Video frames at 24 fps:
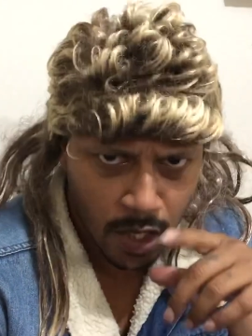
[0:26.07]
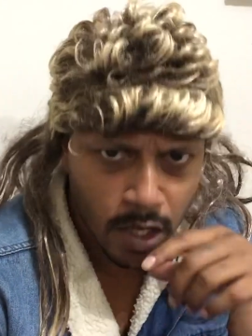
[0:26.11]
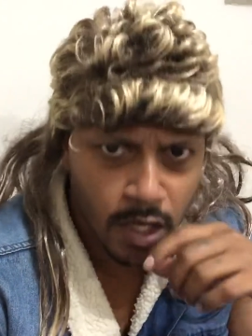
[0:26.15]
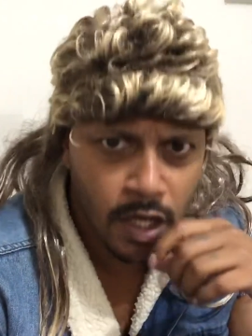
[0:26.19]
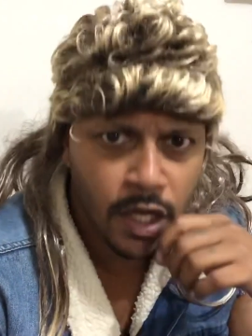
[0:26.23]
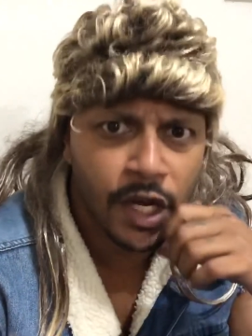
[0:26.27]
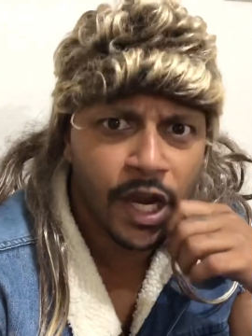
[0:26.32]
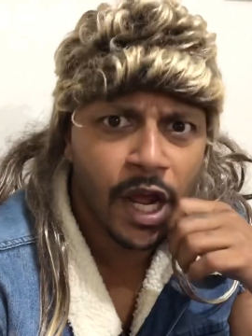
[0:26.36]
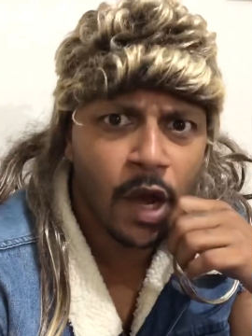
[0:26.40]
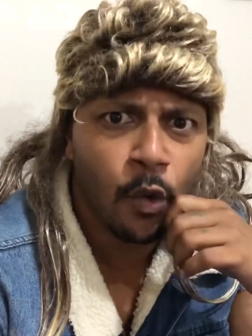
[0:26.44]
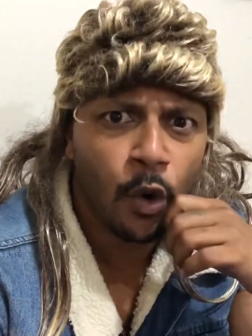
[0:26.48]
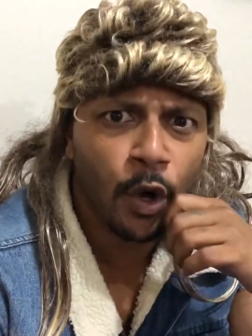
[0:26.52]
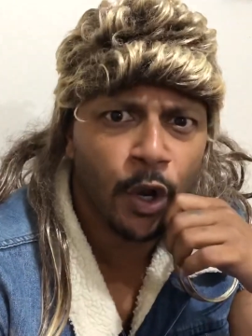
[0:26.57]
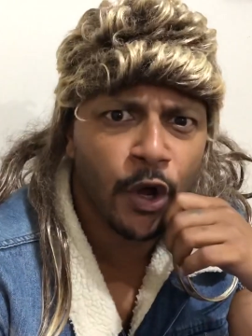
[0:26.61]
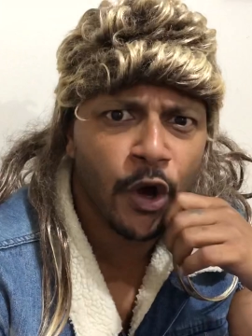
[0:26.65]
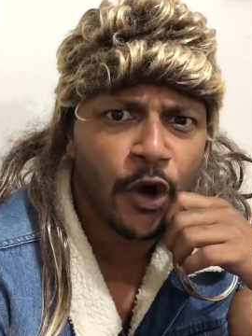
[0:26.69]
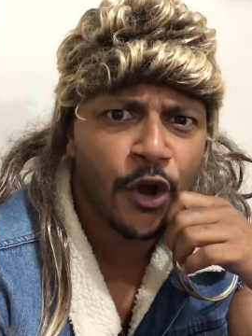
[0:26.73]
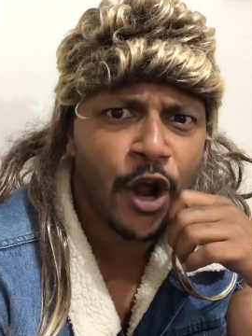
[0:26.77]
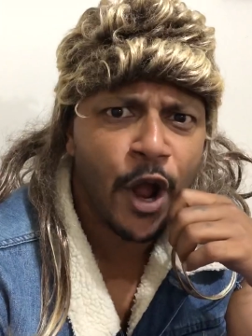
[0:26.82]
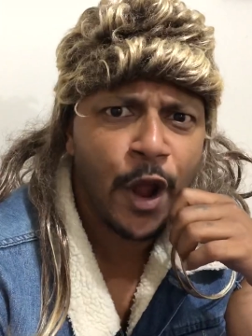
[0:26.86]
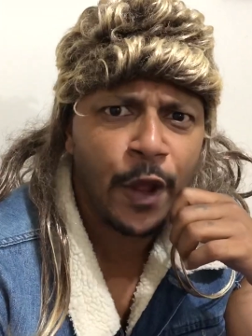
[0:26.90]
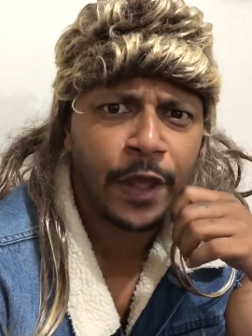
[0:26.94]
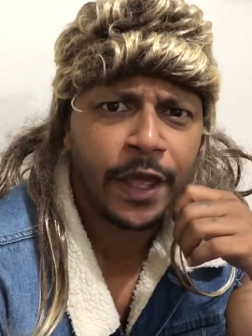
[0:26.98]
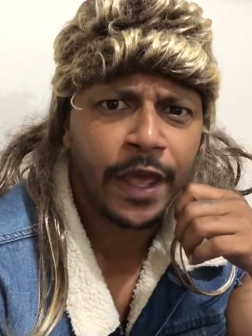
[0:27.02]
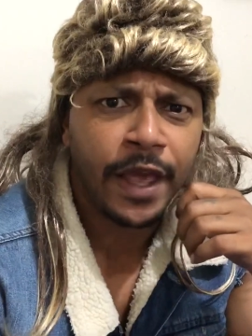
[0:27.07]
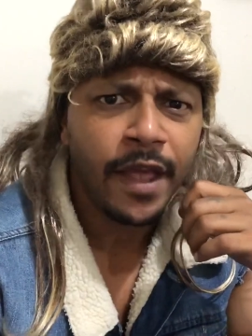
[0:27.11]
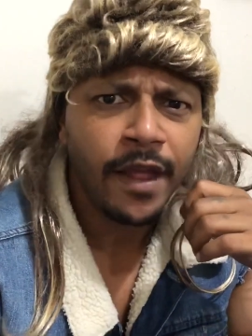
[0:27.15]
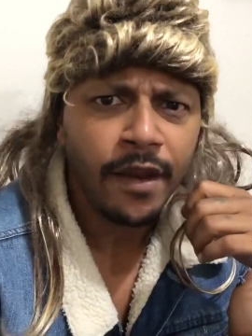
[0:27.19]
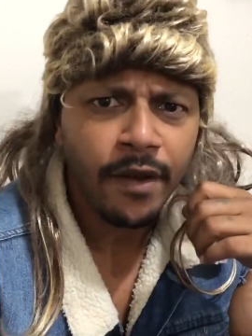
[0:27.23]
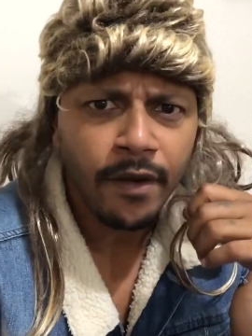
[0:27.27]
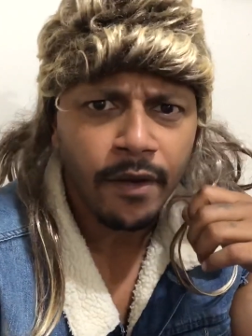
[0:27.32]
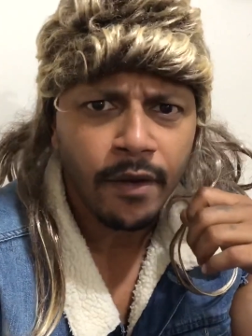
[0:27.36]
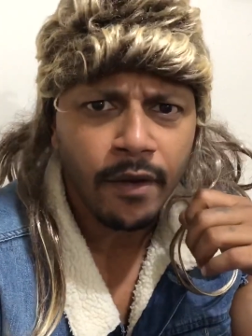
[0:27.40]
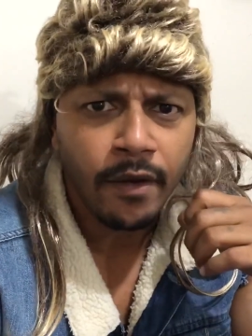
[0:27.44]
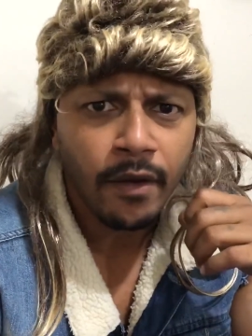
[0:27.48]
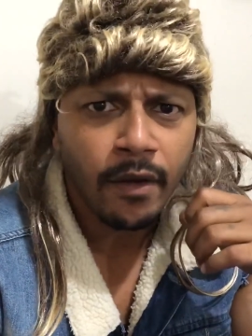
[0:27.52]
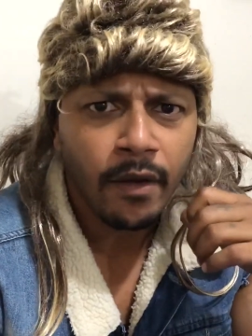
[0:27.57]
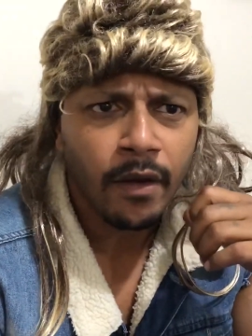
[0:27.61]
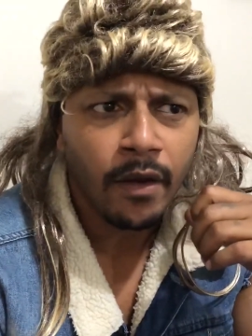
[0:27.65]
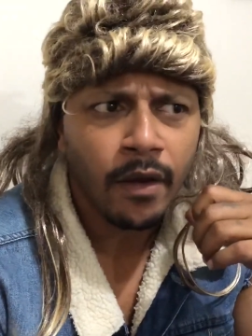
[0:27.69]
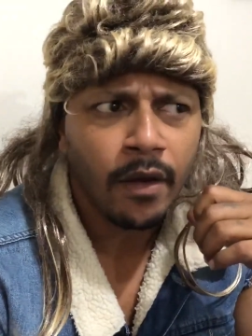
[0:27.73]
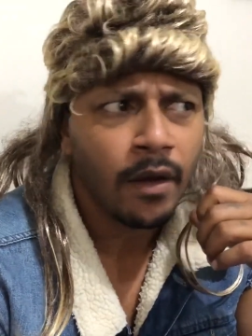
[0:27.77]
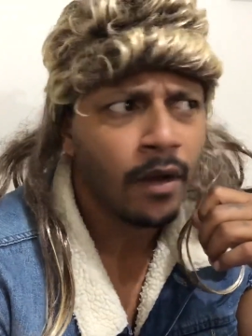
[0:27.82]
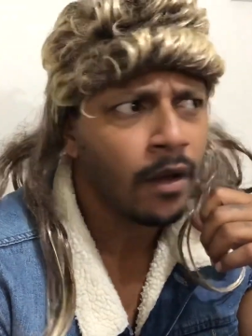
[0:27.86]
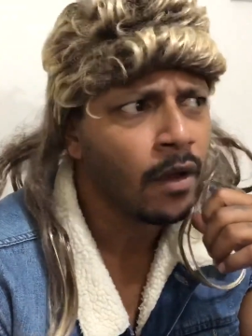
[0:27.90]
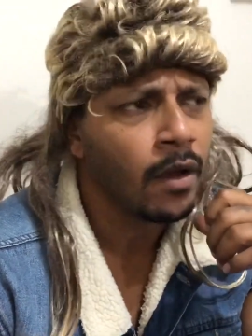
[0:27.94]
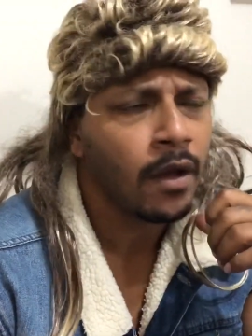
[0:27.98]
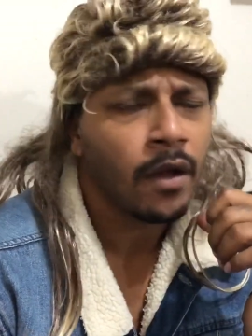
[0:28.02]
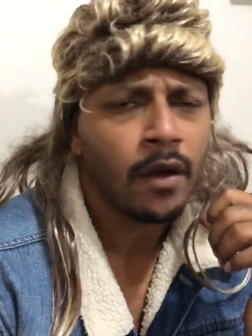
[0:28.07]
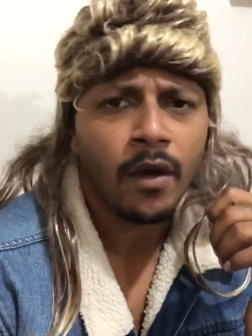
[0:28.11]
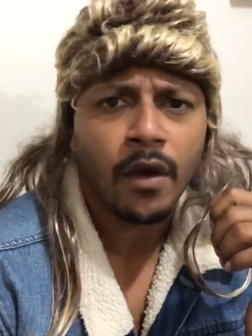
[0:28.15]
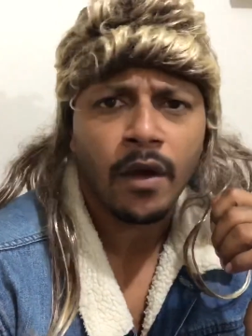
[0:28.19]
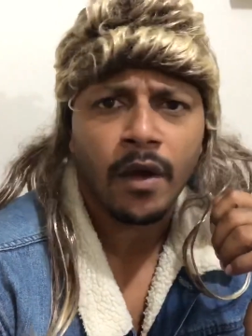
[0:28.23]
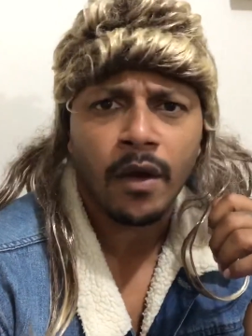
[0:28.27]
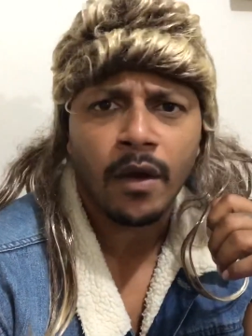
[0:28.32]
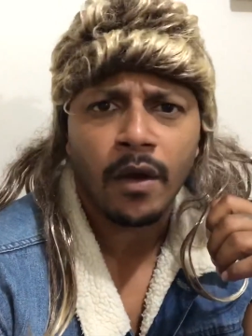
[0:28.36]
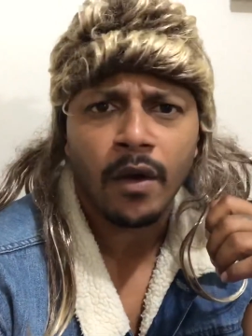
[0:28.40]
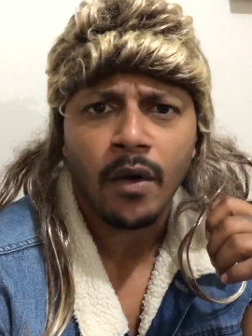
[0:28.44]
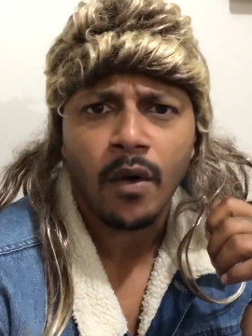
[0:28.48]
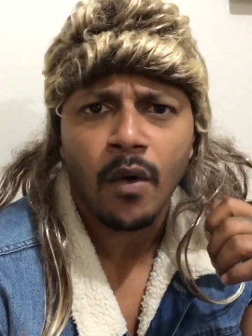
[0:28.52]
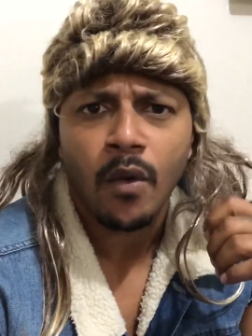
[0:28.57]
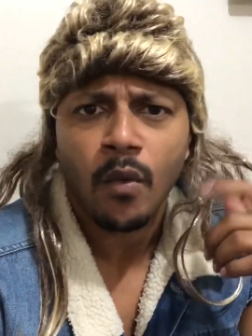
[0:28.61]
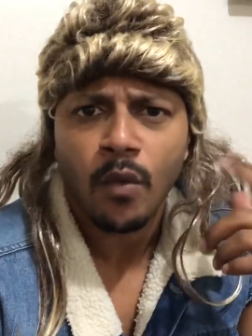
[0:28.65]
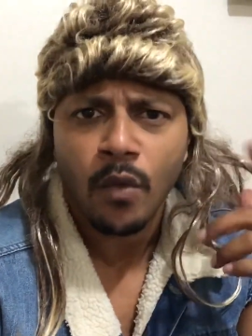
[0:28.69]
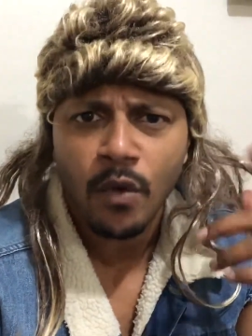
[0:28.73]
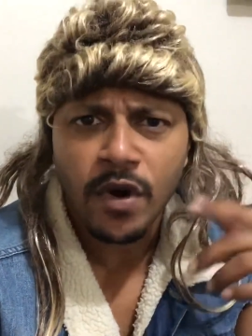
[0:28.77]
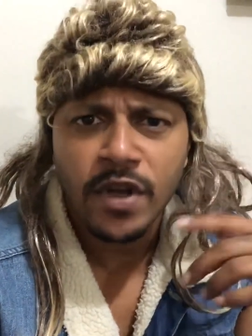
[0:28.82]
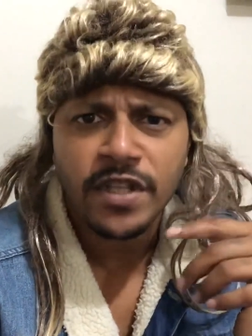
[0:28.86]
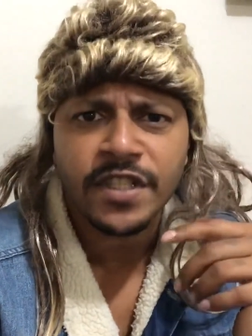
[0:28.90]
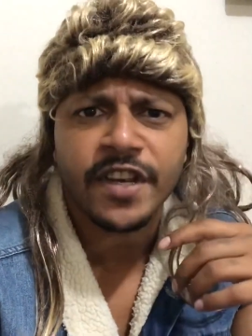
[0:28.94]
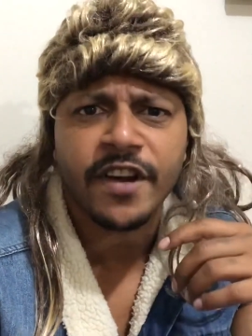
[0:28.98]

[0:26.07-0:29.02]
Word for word: You know what I don't get? was